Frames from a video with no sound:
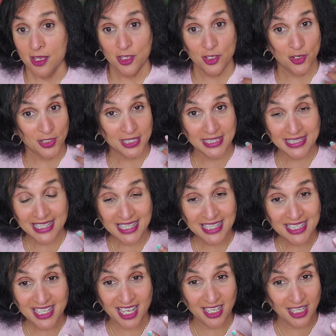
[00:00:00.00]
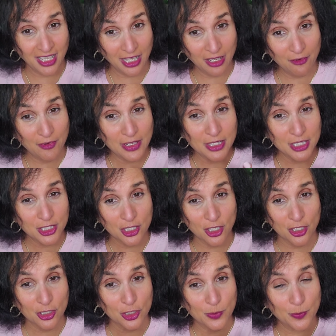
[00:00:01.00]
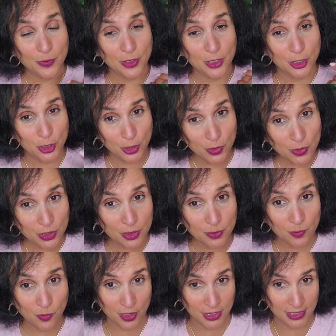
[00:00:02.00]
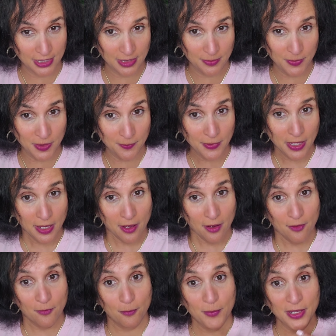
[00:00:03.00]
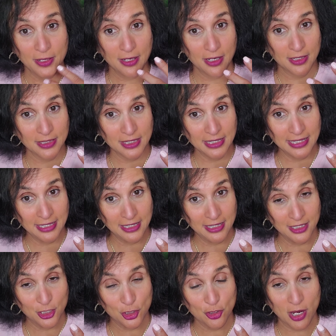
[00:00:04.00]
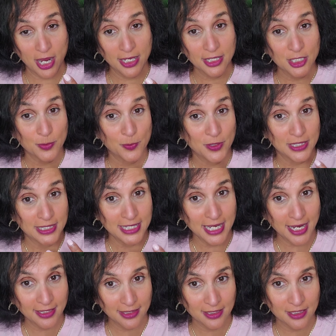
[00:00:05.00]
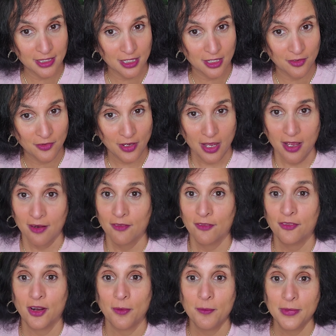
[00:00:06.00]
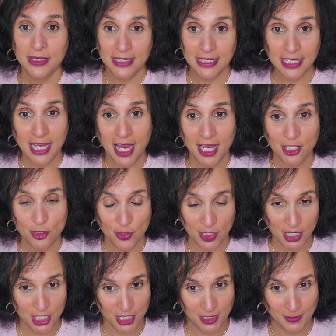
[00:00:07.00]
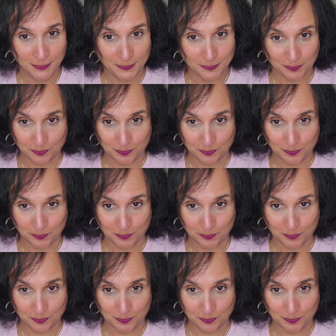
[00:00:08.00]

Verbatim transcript: Your skin can even start to produce more sebum because it's trying to protect itself from dehydration.